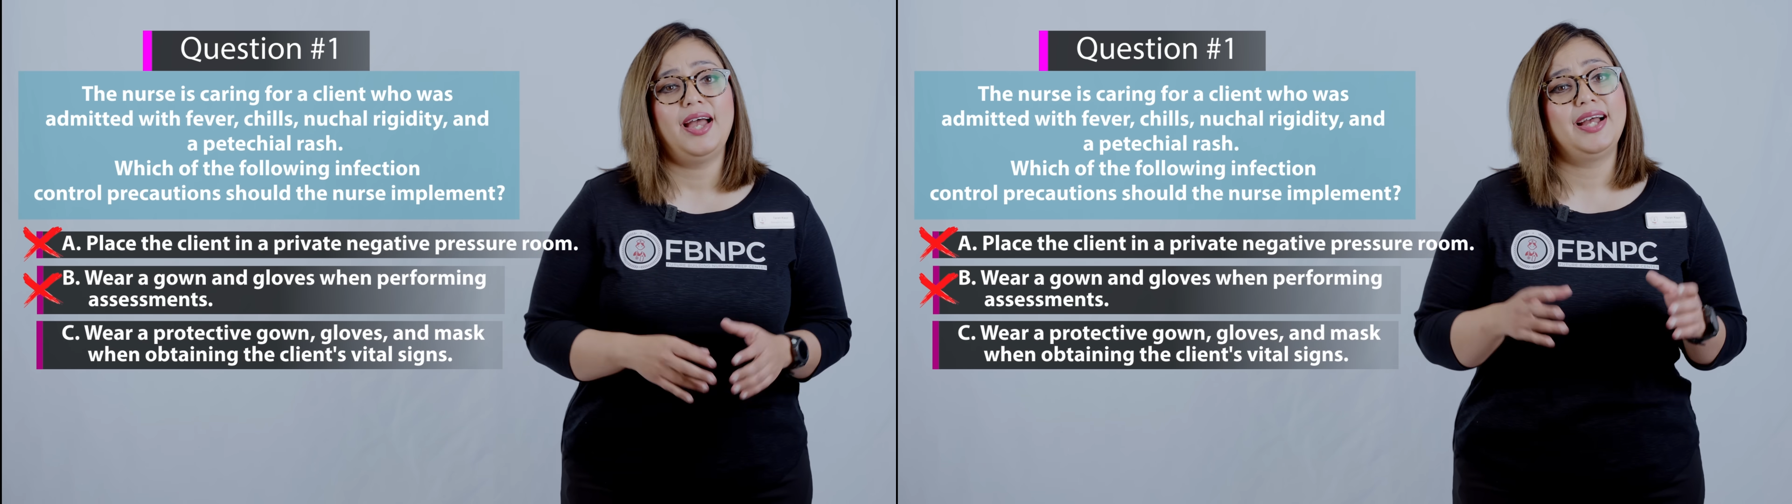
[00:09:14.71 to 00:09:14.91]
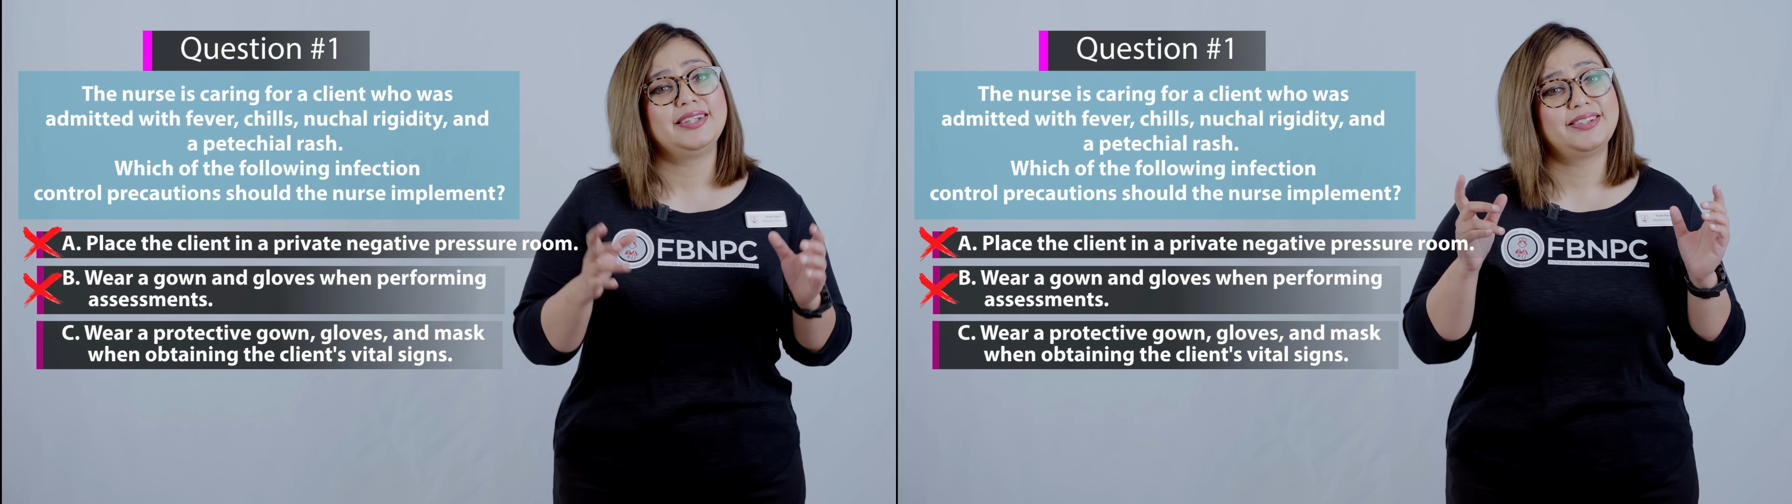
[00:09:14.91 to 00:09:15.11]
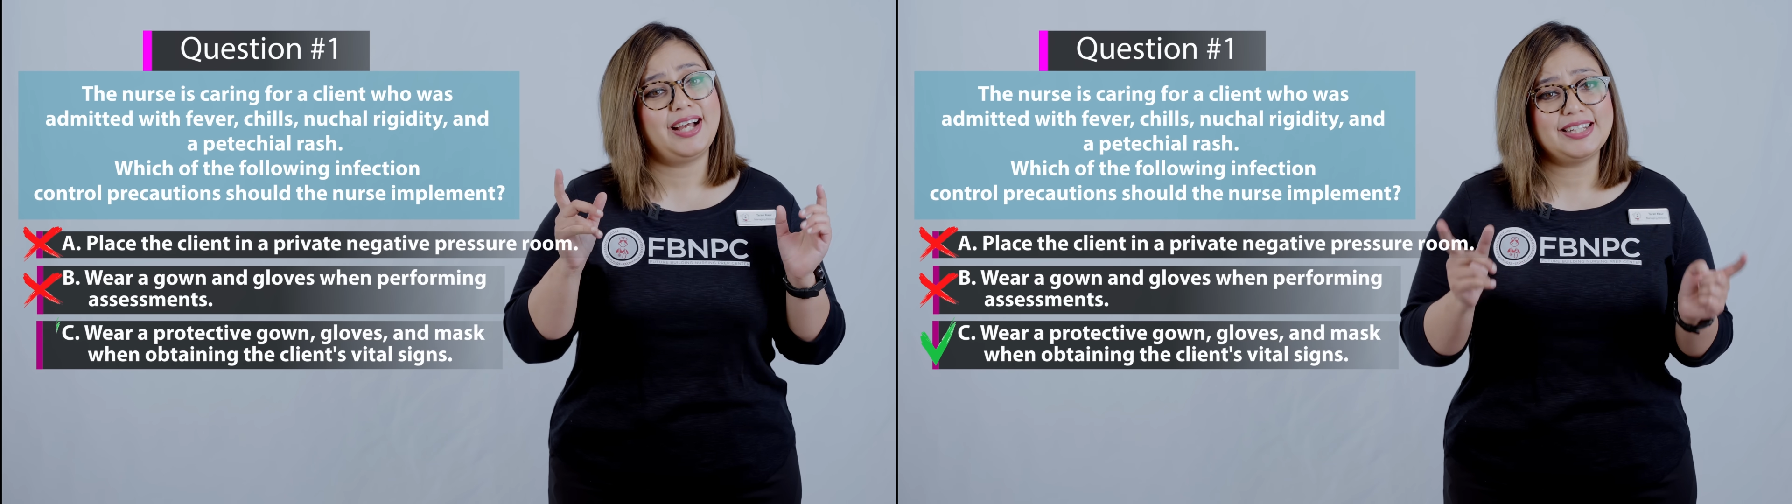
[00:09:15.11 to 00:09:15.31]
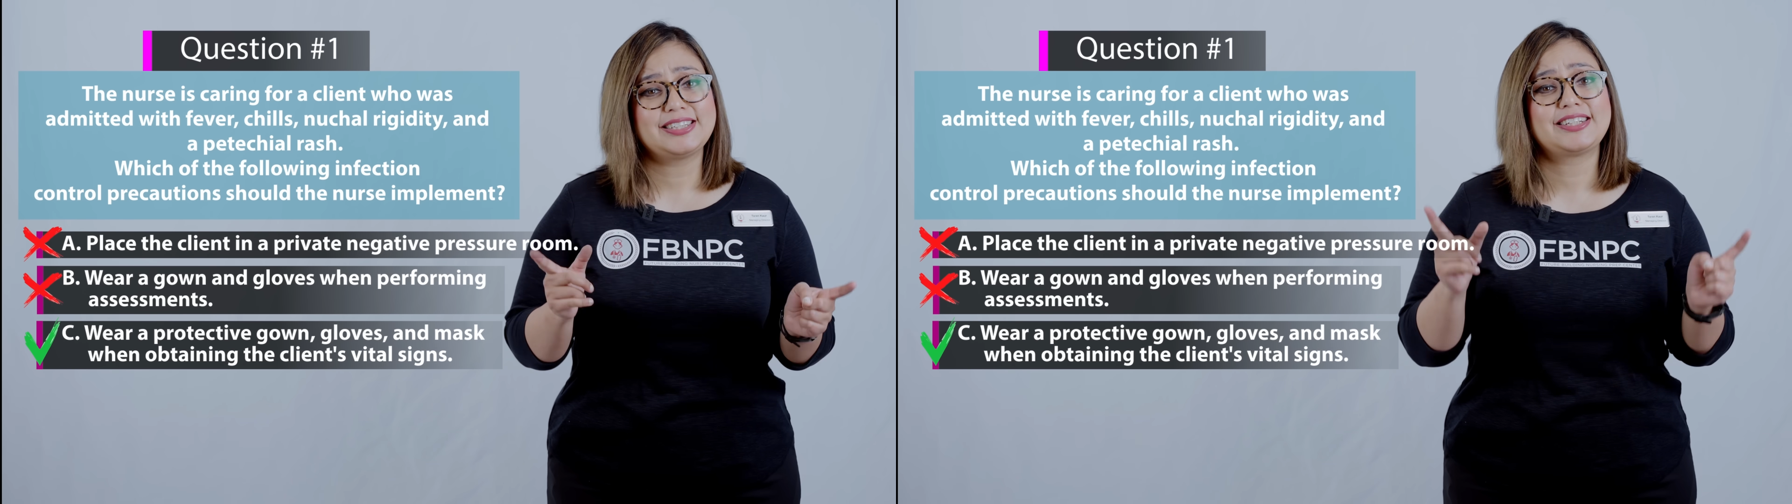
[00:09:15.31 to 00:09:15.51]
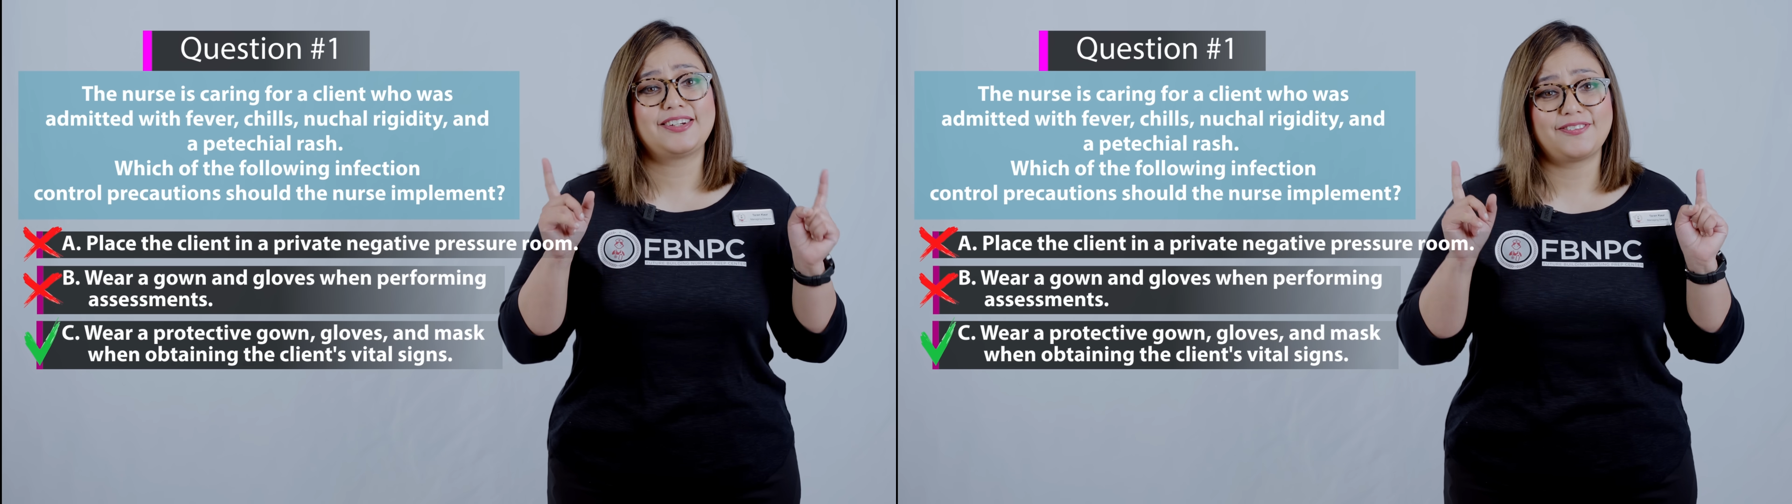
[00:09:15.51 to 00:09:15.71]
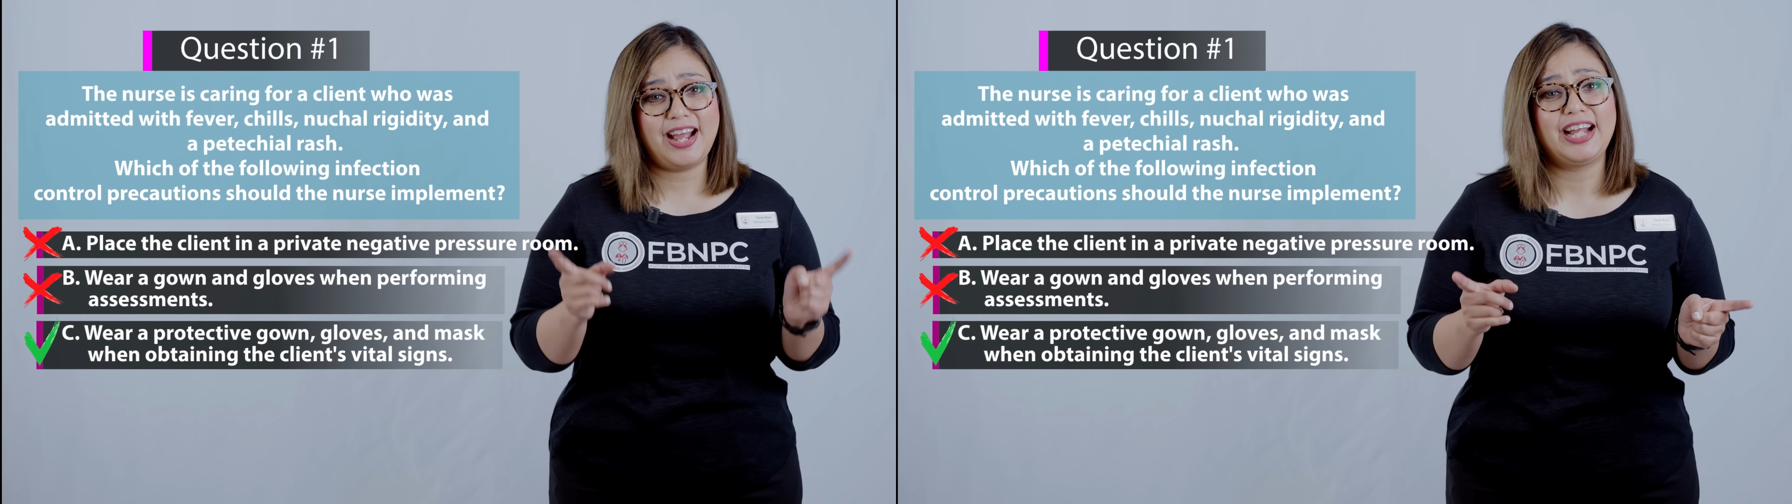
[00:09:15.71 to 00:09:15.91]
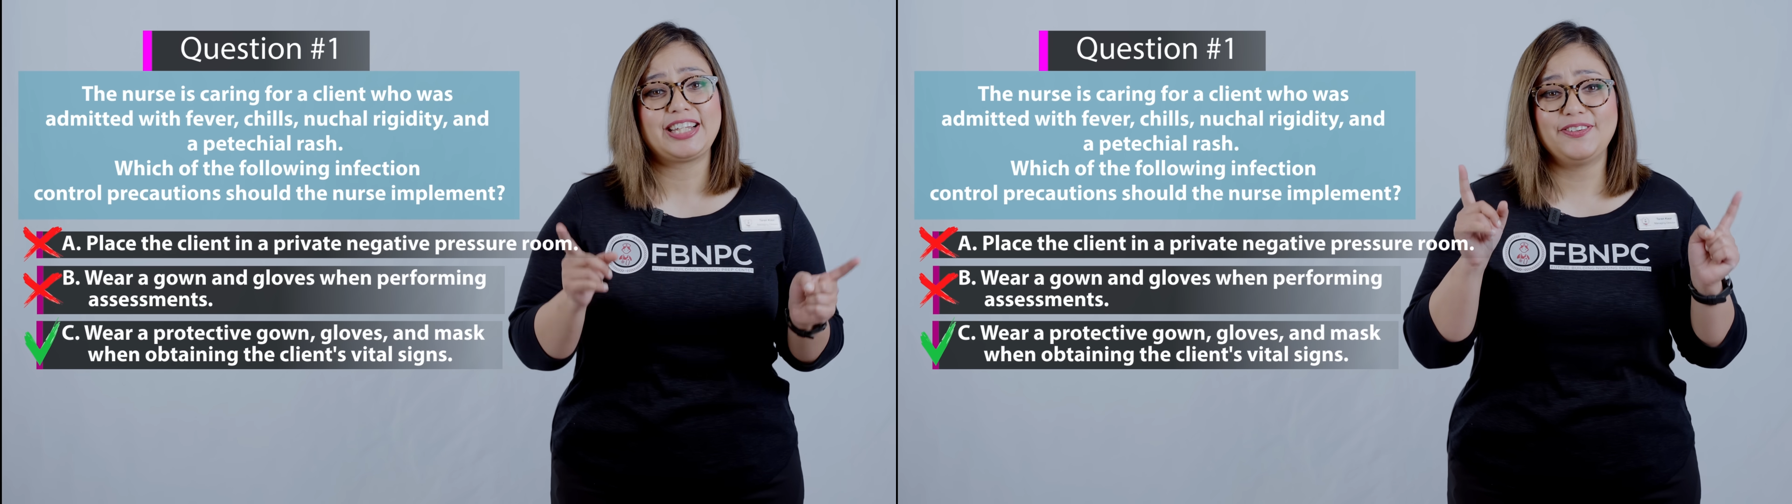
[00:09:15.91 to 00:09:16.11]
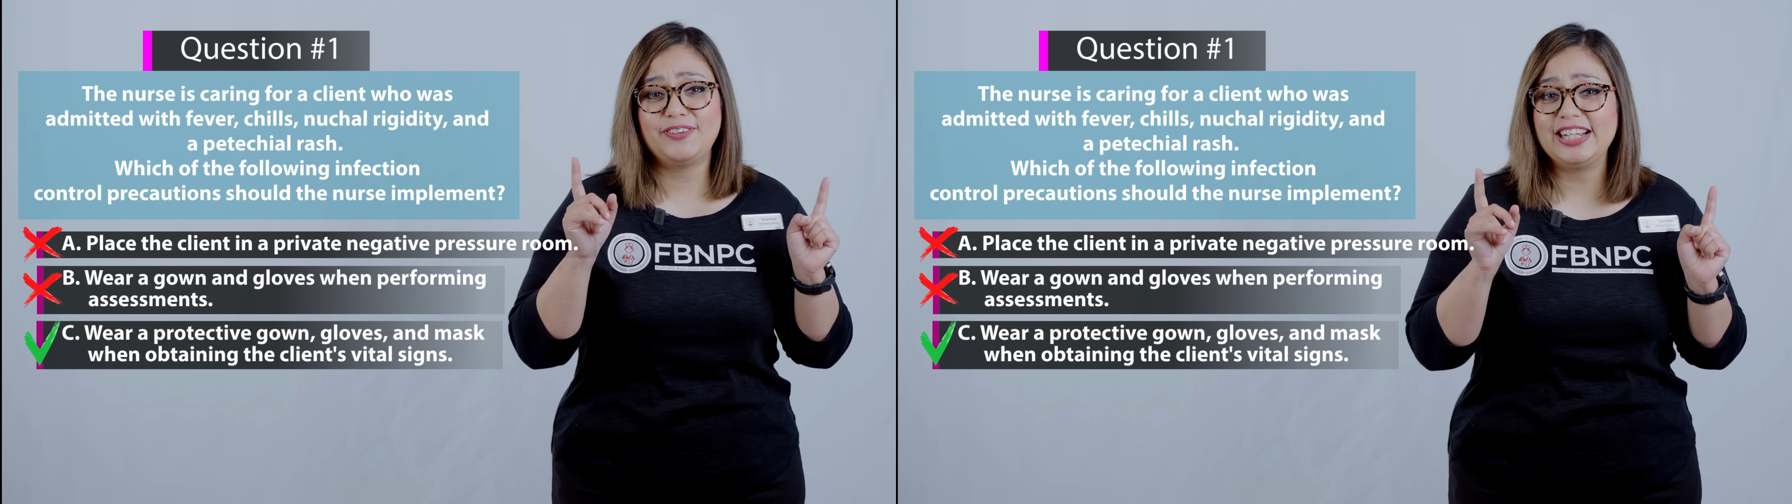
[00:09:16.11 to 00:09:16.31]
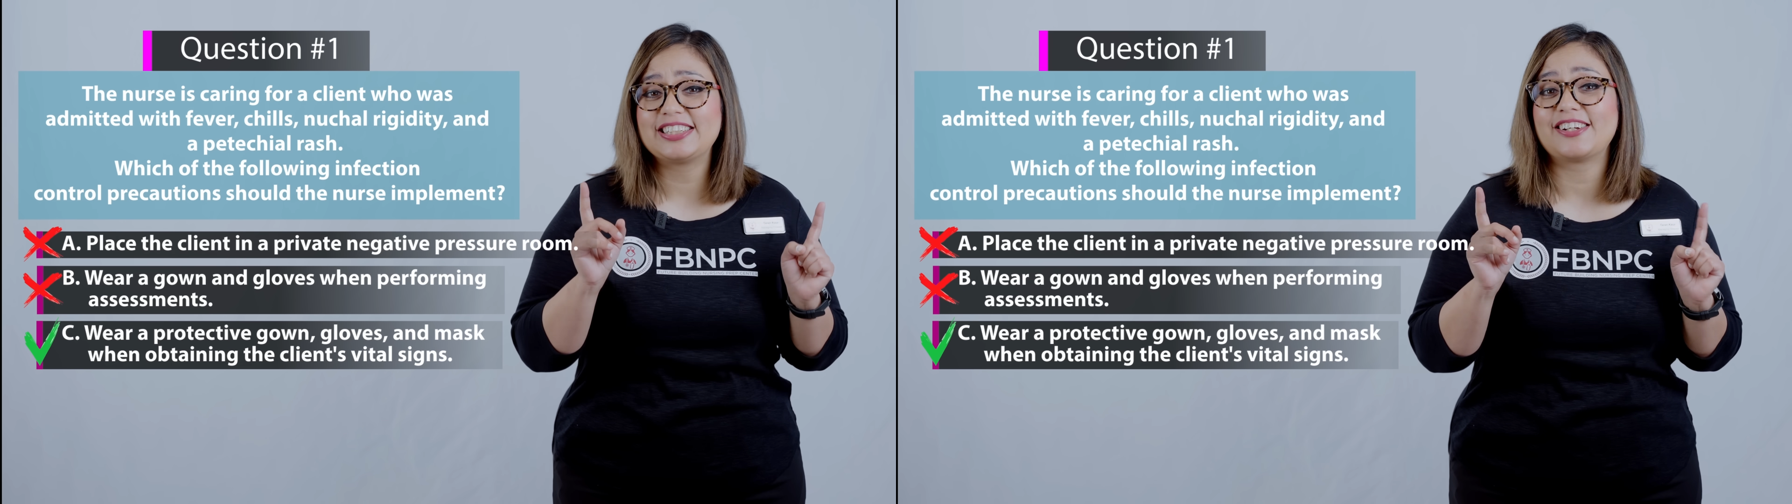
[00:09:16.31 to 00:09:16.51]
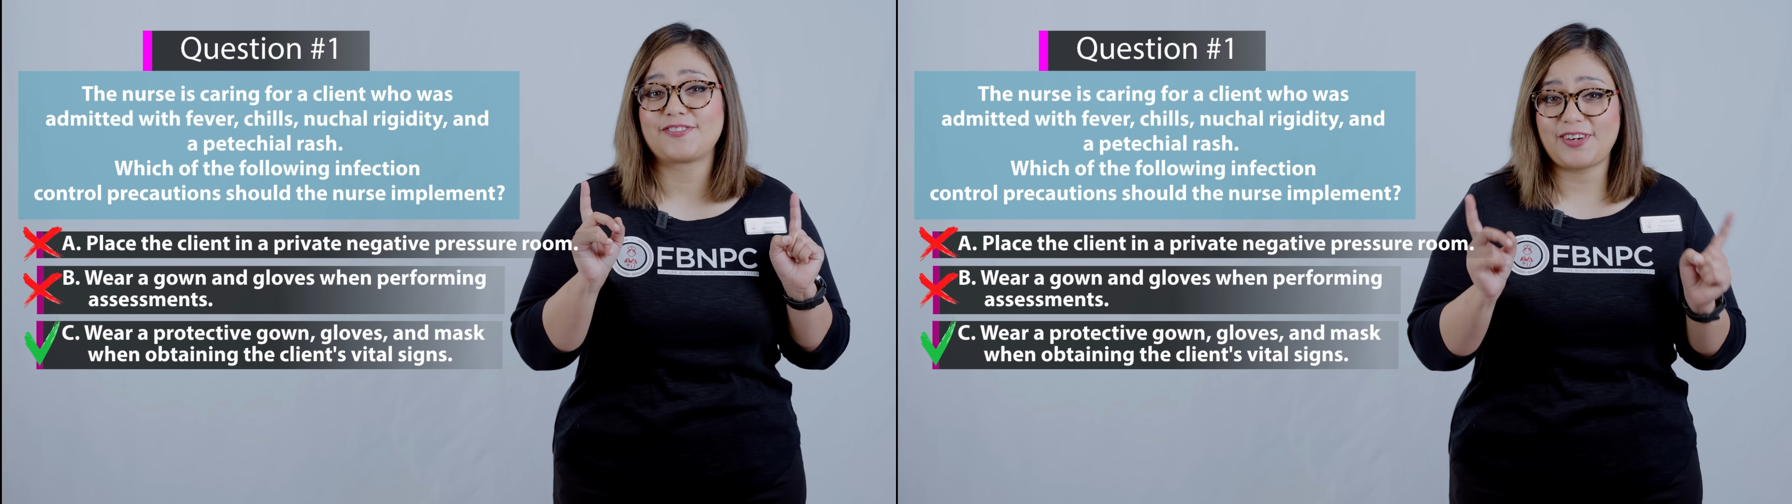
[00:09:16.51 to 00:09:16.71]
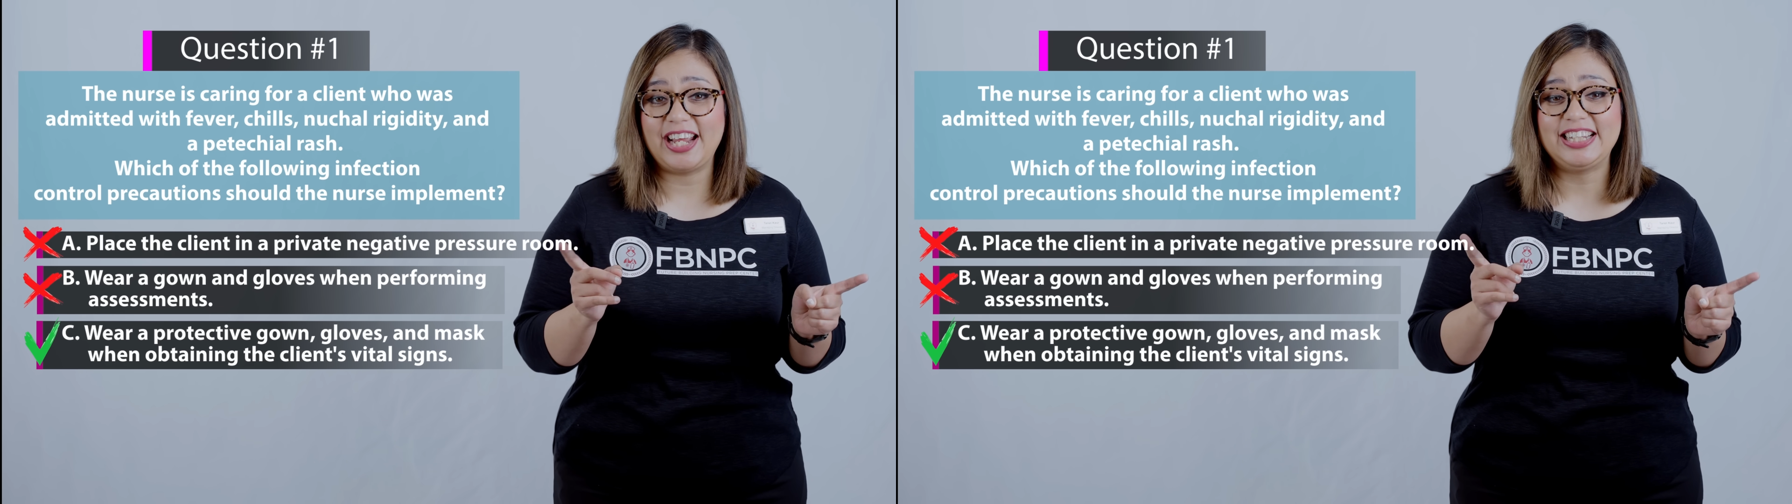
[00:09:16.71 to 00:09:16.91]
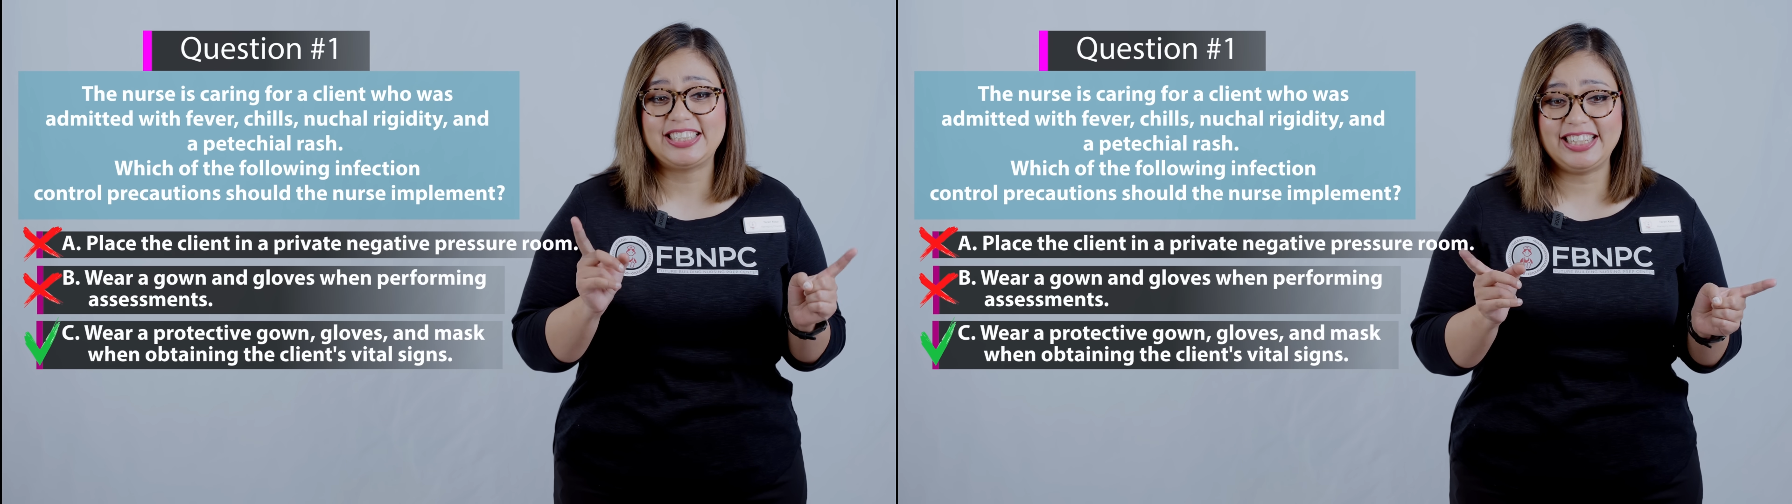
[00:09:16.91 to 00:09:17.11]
And that's correct. You guys are right.